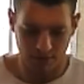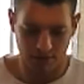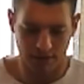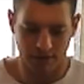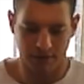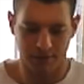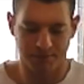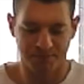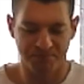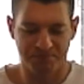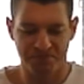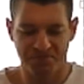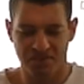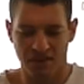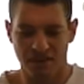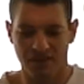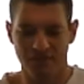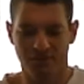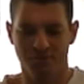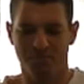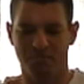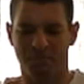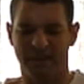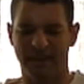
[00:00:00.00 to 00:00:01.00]
really
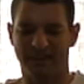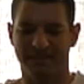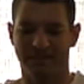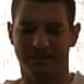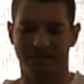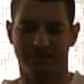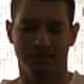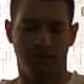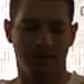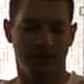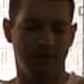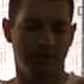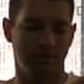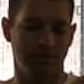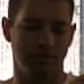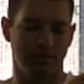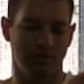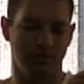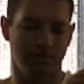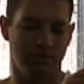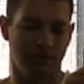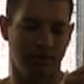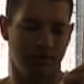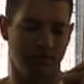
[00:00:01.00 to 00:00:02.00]
spicy
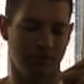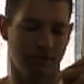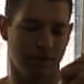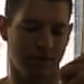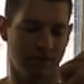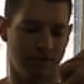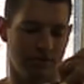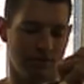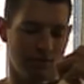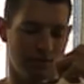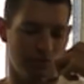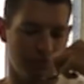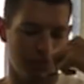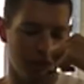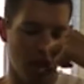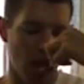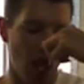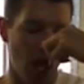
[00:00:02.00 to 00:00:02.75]
food, so let's try this out.